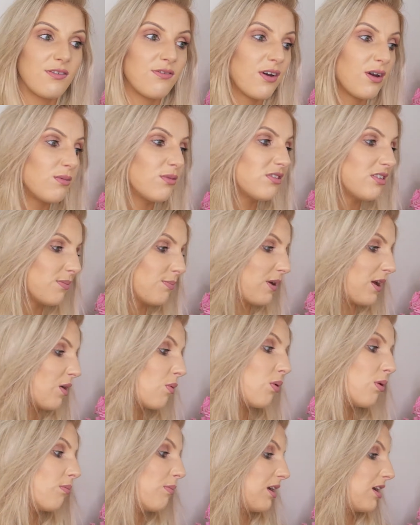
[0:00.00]
If I was to
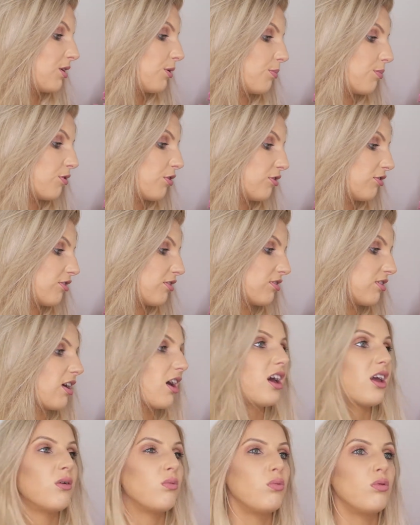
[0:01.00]
pick one makeup product
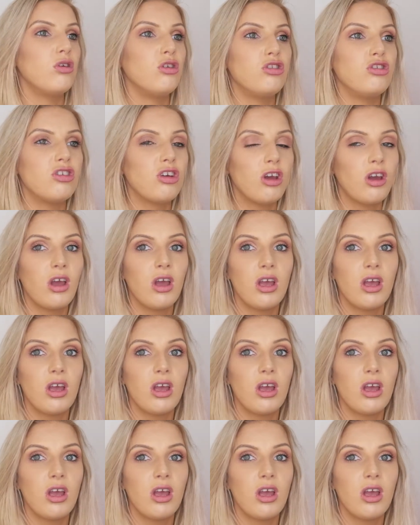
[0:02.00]
that I would